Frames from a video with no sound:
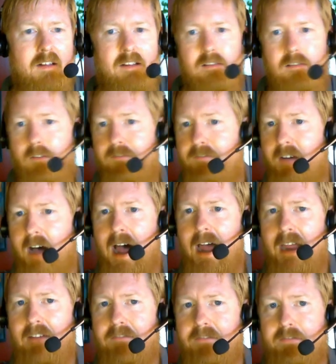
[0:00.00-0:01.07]

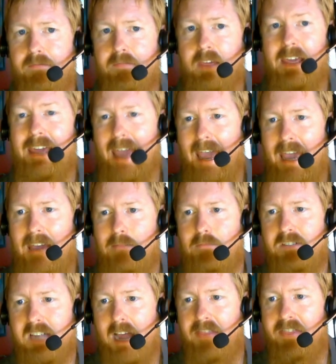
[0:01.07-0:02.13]
5 games,
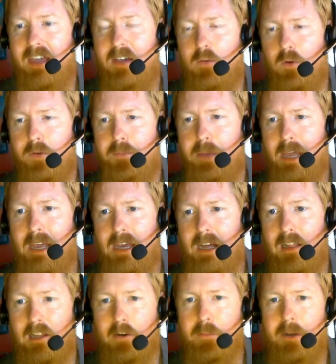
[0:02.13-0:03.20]
I think would be a
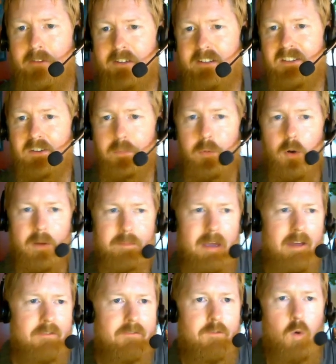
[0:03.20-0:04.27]
little bit of a disappointment
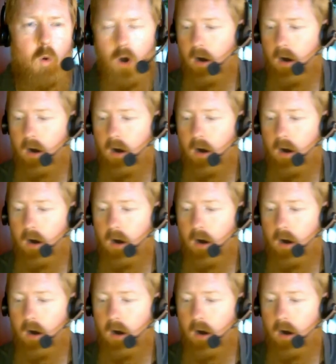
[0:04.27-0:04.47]
for